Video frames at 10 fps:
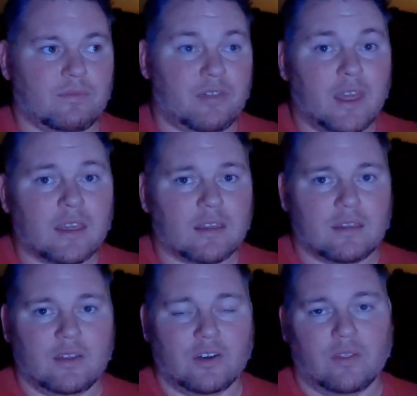think,
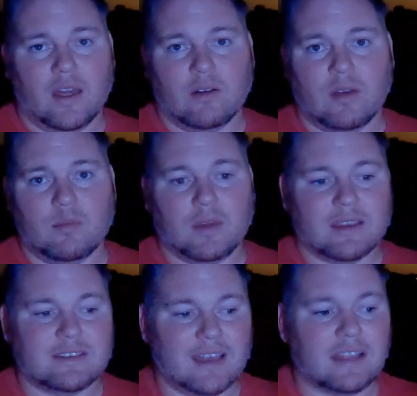you know, that way,
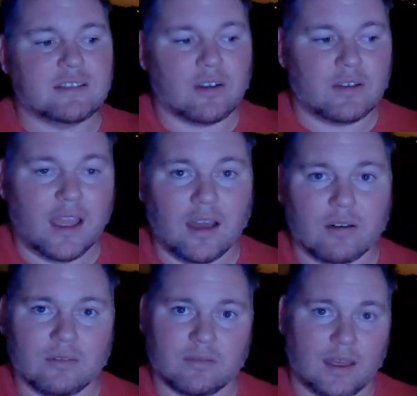because that's our
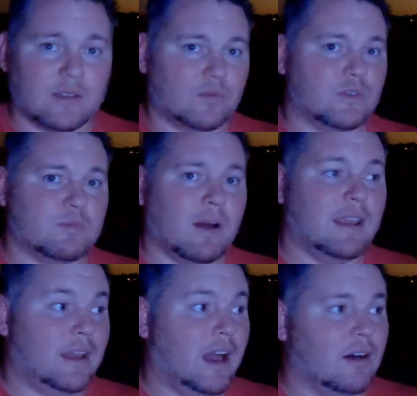now. That was
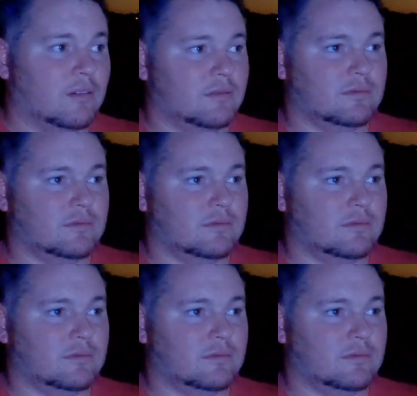my now.